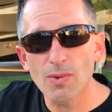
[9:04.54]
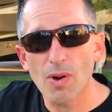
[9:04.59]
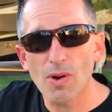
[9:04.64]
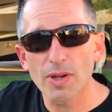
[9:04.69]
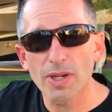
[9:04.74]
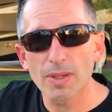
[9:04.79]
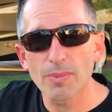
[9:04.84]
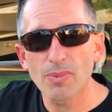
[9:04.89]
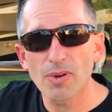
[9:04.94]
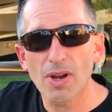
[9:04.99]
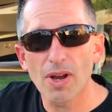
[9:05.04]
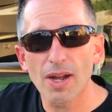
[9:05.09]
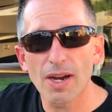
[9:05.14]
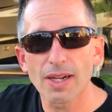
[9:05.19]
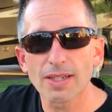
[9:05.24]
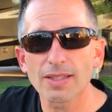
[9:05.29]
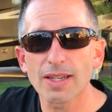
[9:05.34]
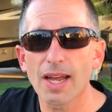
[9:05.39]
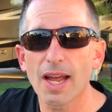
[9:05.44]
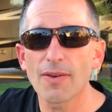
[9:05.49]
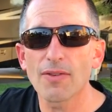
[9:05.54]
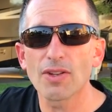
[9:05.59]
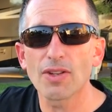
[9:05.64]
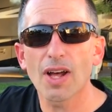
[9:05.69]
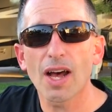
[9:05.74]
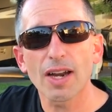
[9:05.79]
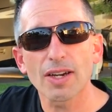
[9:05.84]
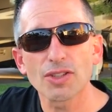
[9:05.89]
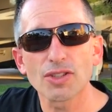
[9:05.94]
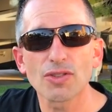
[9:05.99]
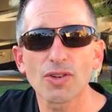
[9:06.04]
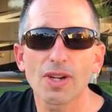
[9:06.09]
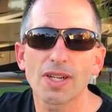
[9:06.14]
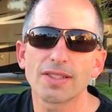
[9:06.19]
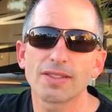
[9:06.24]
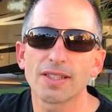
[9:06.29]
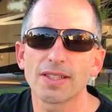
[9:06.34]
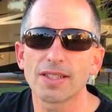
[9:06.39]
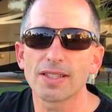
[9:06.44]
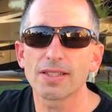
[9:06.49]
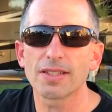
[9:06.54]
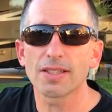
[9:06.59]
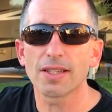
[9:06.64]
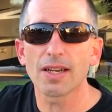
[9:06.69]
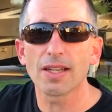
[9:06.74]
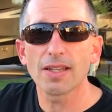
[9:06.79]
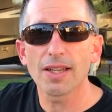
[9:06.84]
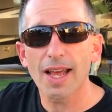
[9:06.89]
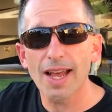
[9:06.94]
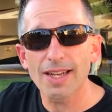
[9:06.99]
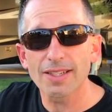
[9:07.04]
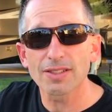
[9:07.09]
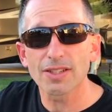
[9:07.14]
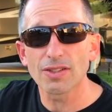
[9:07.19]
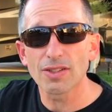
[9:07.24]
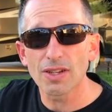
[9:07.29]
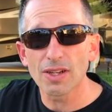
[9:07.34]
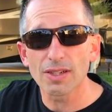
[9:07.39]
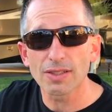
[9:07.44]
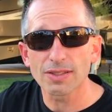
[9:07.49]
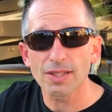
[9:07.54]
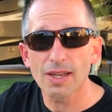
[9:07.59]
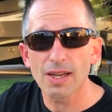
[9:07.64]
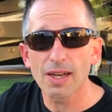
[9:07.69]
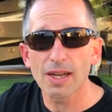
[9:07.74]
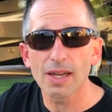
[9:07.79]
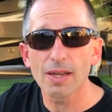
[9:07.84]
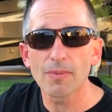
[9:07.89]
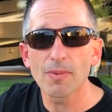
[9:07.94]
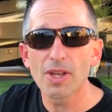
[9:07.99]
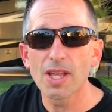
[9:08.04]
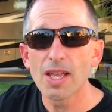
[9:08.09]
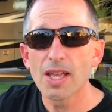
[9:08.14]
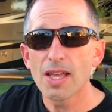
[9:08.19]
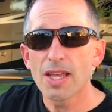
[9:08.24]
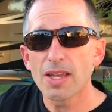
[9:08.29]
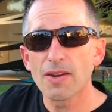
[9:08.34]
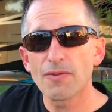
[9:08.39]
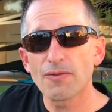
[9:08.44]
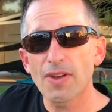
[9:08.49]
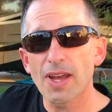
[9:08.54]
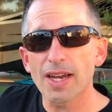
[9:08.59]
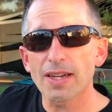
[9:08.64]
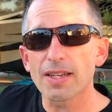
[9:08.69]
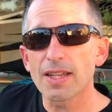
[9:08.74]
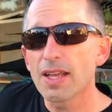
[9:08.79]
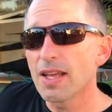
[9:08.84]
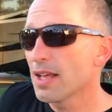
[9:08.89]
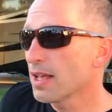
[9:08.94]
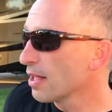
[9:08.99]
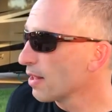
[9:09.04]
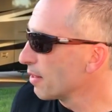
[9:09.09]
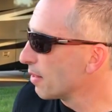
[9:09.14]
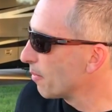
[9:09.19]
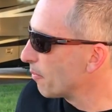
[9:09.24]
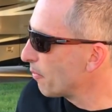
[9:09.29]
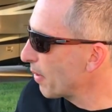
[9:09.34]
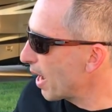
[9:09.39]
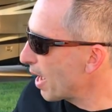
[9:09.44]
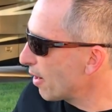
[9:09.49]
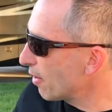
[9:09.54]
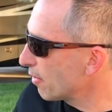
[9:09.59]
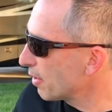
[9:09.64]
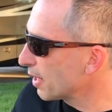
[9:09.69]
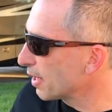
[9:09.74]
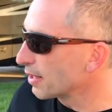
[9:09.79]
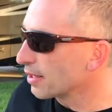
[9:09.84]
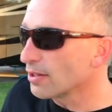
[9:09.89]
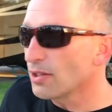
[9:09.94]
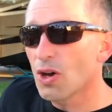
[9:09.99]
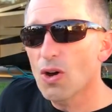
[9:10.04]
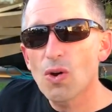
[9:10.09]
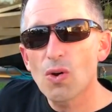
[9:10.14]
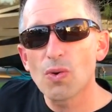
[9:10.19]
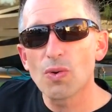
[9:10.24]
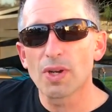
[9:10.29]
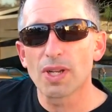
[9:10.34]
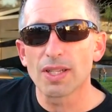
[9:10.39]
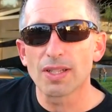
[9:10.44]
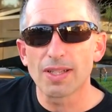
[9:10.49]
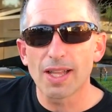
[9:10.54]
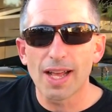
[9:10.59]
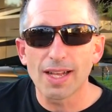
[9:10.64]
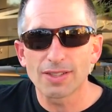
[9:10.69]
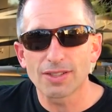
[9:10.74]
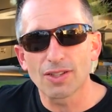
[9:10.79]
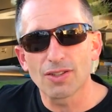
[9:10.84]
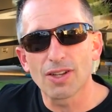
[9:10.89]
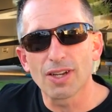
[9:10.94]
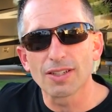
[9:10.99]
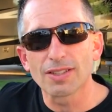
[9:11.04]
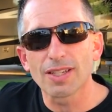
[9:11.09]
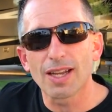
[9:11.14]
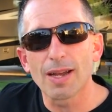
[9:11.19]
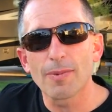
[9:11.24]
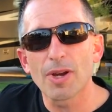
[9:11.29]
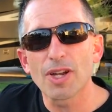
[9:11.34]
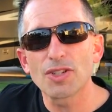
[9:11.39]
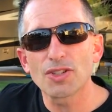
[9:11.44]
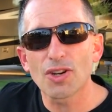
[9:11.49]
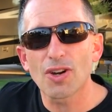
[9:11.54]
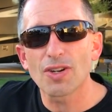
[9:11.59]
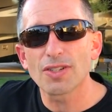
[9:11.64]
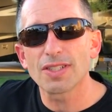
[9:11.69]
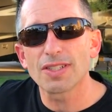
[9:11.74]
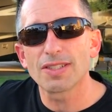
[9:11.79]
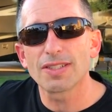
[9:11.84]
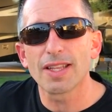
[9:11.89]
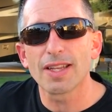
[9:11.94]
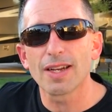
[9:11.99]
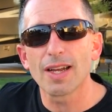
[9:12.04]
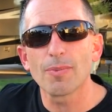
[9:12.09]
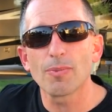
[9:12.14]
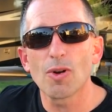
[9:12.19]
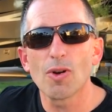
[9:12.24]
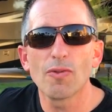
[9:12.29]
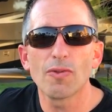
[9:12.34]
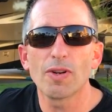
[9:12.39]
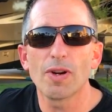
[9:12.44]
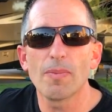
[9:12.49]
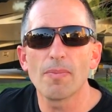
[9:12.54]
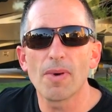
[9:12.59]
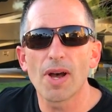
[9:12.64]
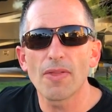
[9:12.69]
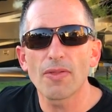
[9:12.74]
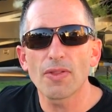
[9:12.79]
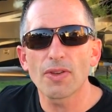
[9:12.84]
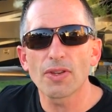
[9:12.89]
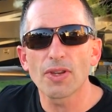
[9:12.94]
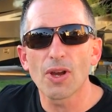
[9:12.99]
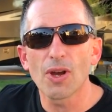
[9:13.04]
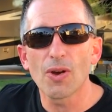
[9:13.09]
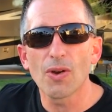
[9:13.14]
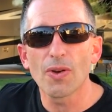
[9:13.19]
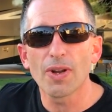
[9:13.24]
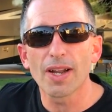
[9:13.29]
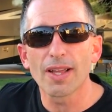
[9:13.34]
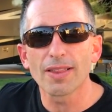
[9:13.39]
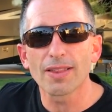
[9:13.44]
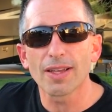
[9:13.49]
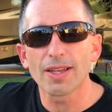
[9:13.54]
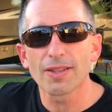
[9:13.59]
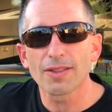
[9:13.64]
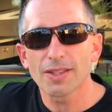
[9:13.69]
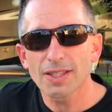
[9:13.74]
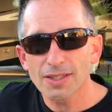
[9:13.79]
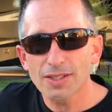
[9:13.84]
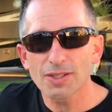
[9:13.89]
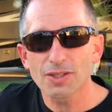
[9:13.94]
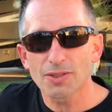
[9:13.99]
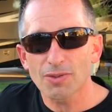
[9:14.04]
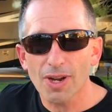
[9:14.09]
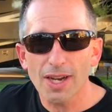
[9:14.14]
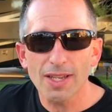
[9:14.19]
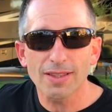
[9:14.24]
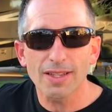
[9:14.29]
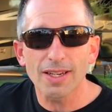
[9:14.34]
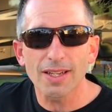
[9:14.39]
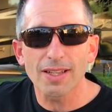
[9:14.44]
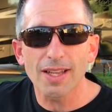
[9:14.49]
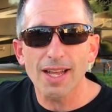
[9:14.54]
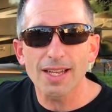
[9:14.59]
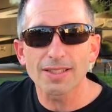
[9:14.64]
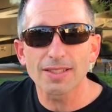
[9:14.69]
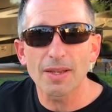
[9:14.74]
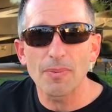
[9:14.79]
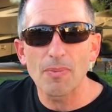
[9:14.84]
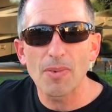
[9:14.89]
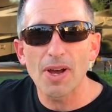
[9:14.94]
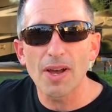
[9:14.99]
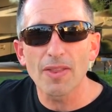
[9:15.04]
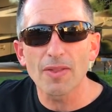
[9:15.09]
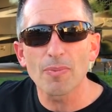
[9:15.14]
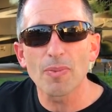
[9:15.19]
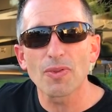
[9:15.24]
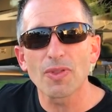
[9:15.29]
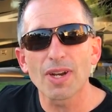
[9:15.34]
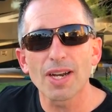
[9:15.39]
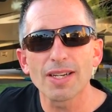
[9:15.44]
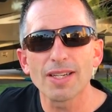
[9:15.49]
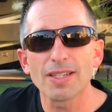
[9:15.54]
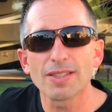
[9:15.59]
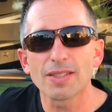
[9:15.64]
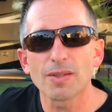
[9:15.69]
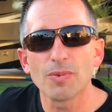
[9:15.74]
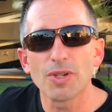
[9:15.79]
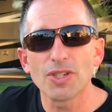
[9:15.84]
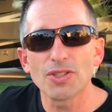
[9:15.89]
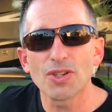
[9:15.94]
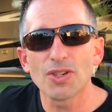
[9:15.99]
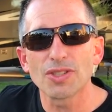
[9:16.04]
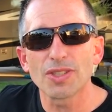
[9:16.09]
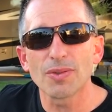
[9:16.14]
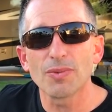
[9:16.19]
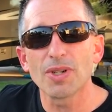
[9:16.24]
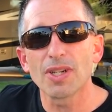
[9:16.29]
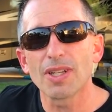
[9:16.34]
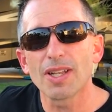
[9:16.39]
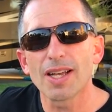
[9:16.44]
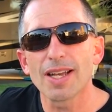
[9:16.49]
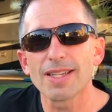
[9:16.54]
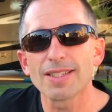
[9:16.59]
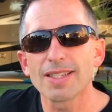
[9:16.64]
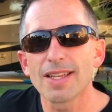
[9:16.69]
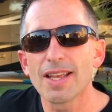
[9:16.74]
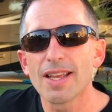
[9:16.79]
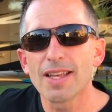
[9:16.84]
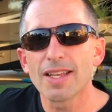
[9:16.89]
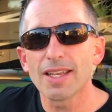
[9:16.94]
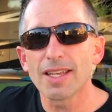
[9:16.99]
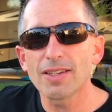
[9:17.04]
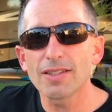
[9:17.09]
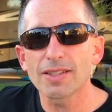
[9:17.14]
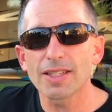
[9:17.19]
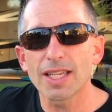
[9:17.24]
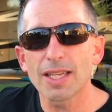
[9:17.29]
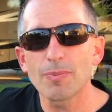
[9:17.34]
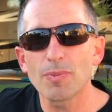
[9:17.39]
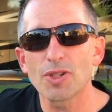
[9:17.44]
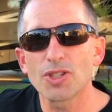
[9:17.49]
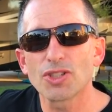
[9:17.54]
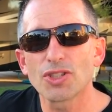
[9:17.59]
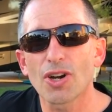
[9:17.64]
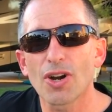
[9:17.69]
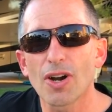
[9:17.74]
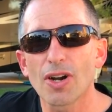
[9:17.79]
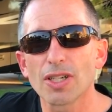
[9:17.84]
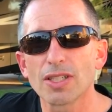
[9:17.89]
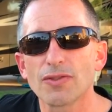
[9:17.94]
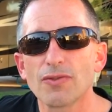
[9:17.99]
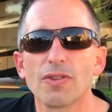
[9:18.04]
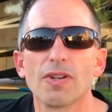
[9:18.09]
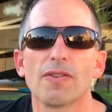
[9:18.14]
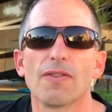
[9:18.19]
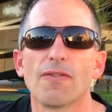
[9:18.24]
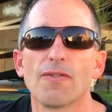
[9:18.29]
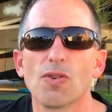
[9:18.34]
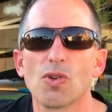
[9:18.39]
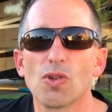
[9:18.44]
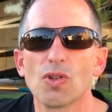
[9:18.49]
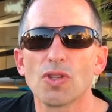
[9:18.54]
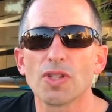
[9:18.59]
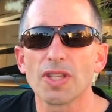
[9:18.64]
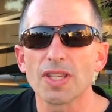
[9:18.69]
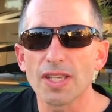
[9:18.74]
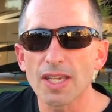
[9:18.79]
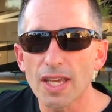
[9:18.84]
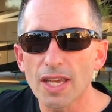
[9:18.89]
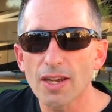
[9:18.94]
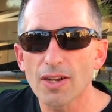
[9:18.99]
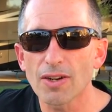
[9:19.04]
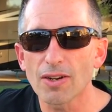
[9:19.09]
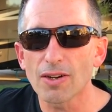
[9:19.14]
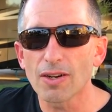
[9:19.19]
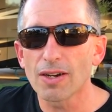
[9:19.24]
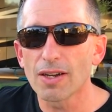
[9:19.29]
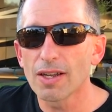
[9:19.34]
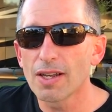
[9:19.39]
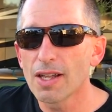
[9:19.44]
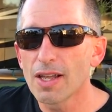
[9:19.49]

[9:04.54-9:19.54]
quality product. I have a lot of trust that this is going to last a long time. In fact, the battery alone lasts a long time. I charged this thing up over a month ago and I thought this is great that it lasts a month, but then I did some research and realized it'll keep its charge for a full year.